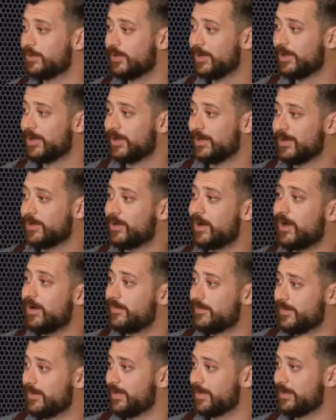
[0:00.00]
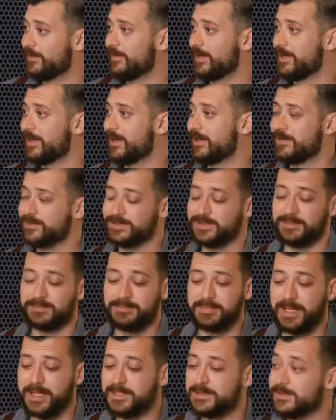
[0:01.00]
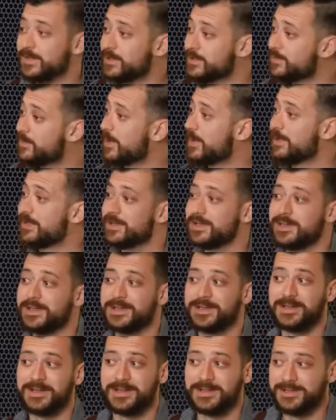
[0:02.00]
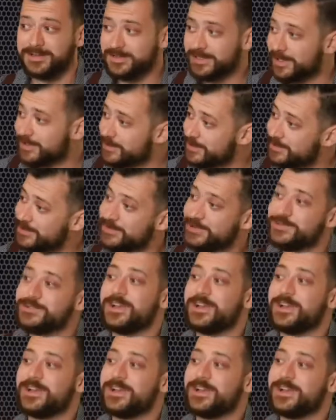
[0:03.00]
mm-hmm. confidently, right? I was mm-hmm. the basement dwelling, Dungeons and